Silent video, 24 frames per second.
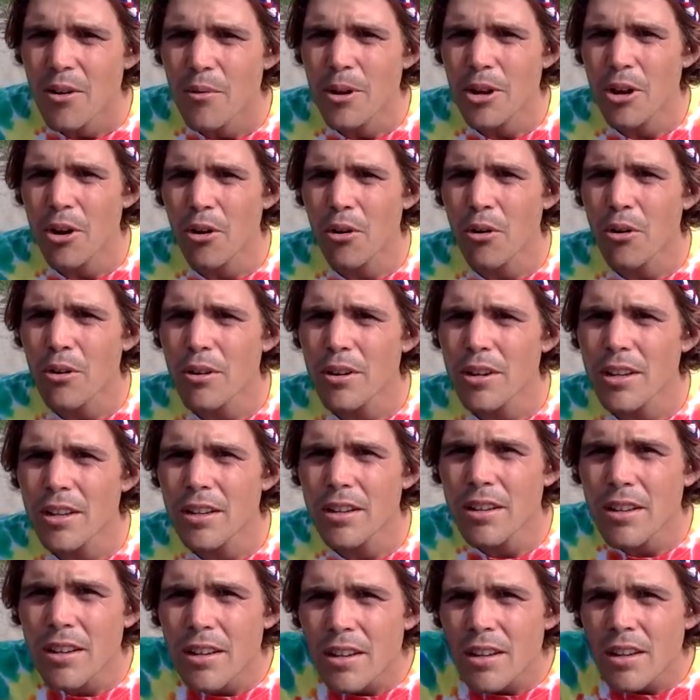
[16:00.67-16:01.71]
We
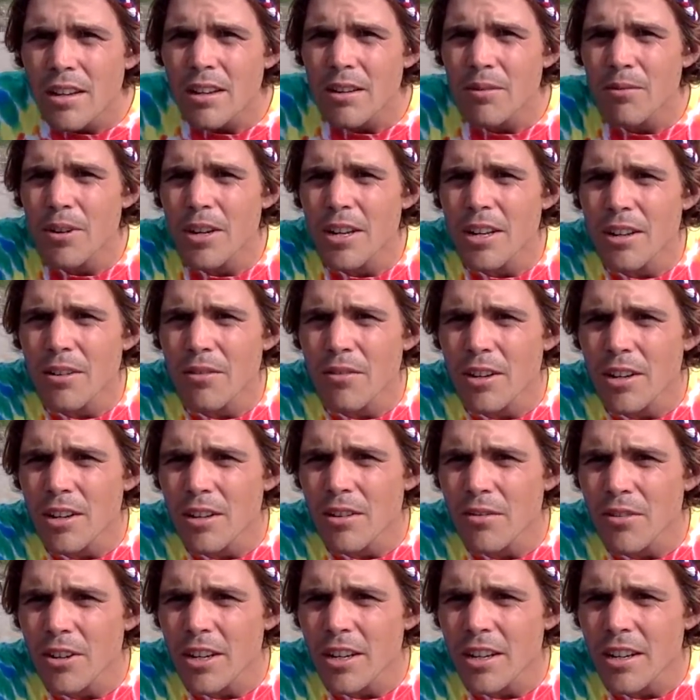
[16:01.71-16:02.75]
already
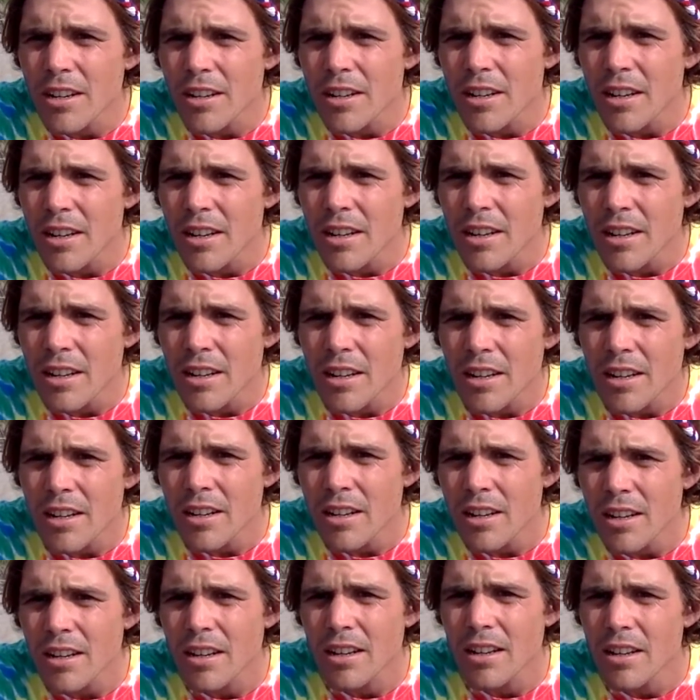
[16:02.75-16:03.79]

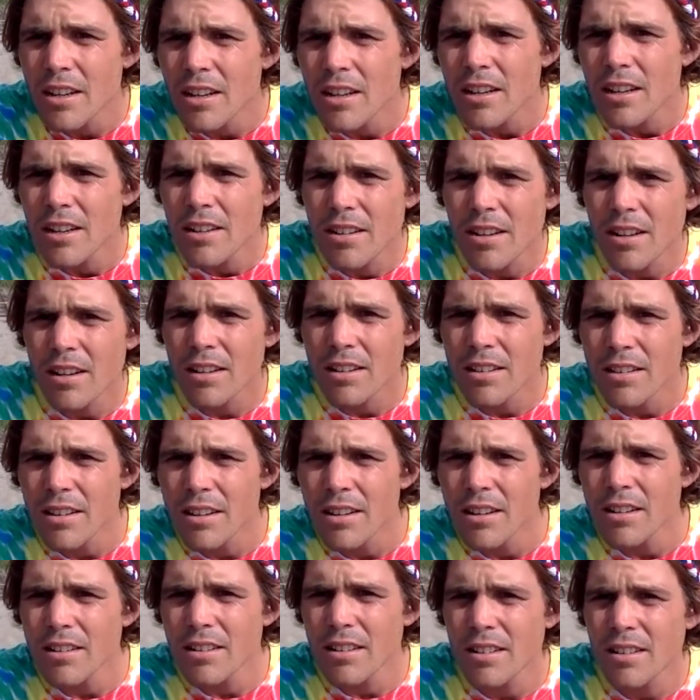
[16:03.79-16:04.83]
reading. Da,
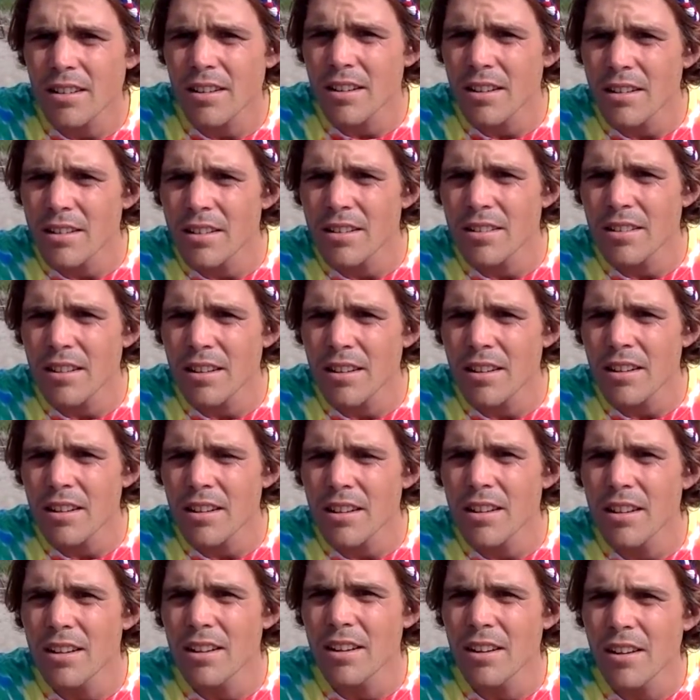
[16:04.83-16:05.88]
da, da, da, da,
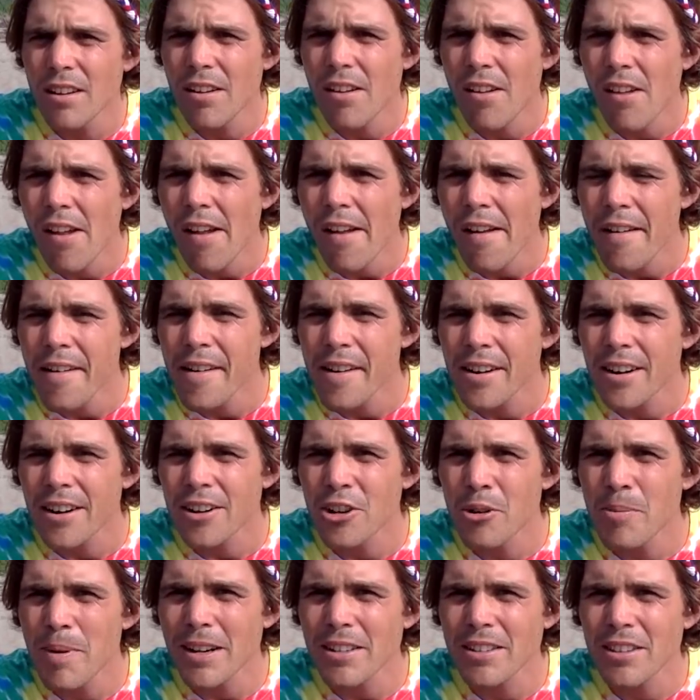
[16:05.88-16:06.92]
da.
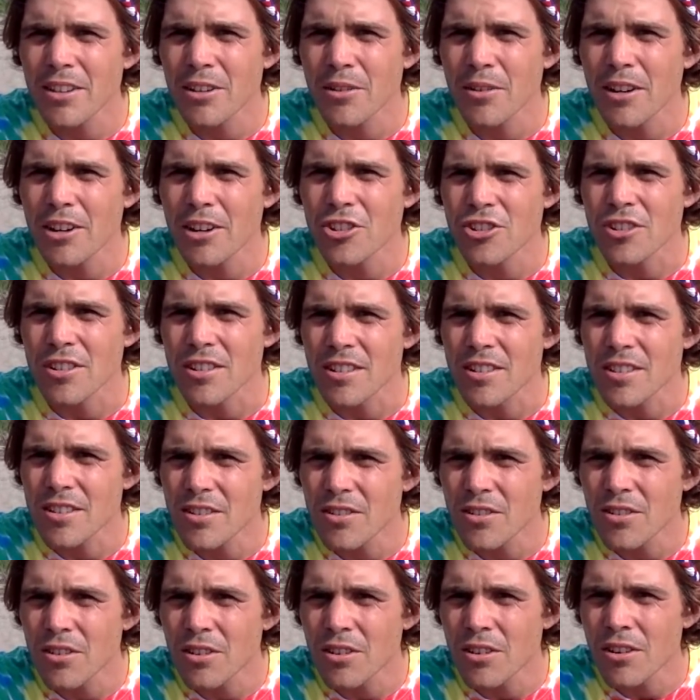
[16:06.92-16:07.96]
Gotta go back to the questions,
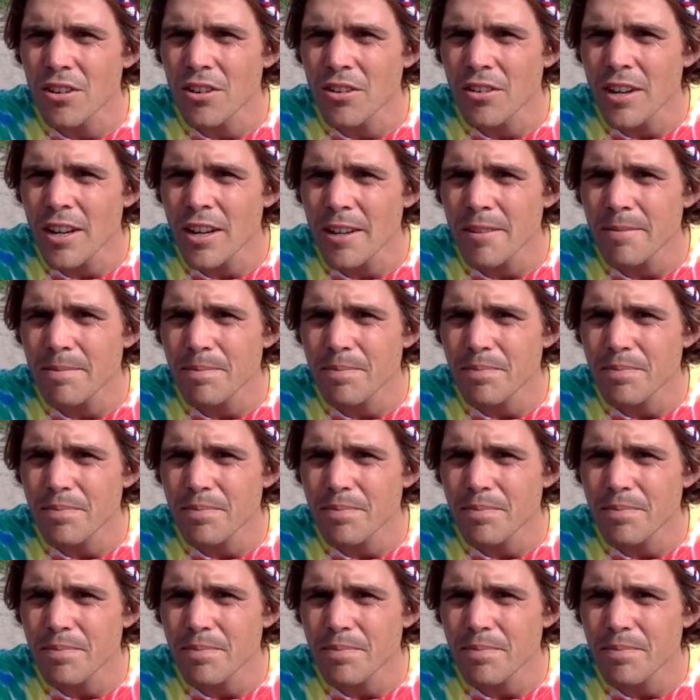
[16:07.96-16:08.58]
sorry.